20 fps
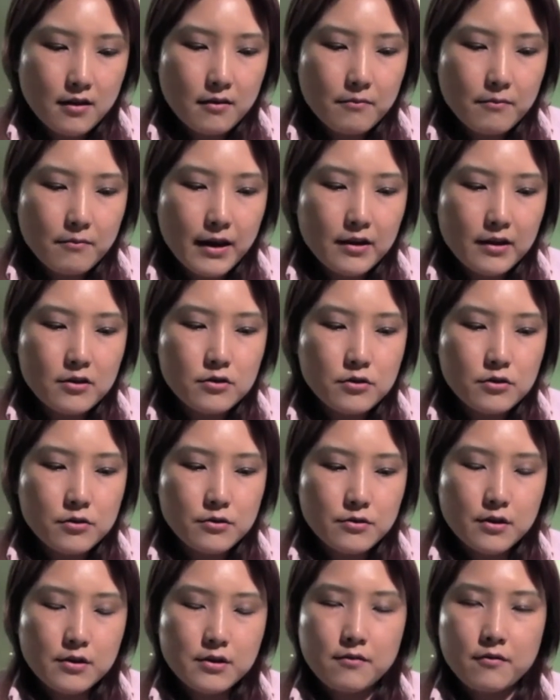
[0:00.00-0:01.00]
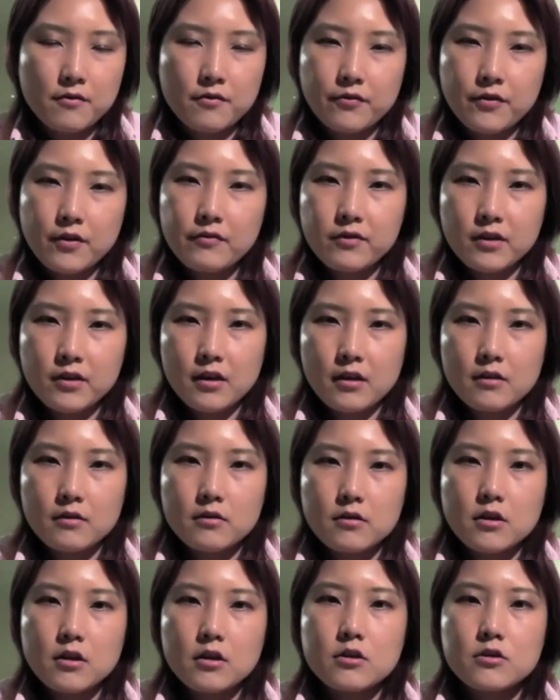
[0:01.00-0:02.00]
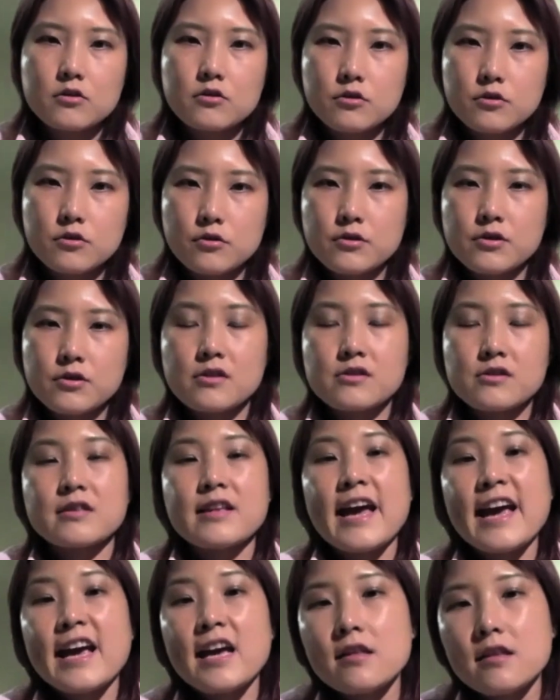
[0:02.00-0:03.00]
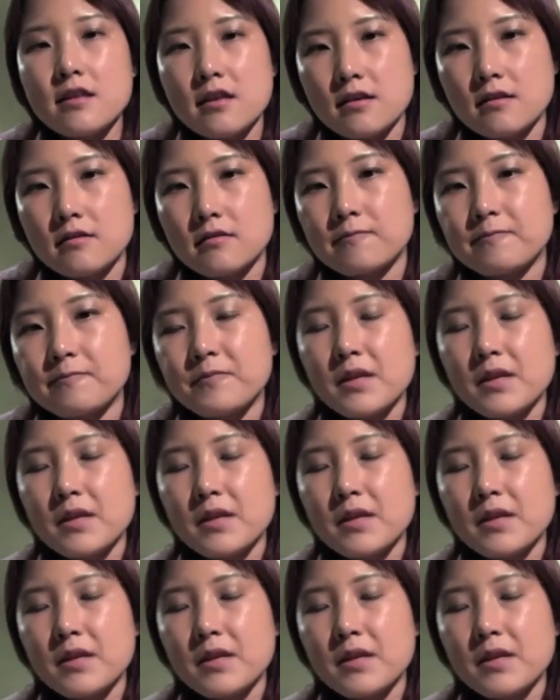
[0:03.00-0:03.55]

back in 2015 to 2018,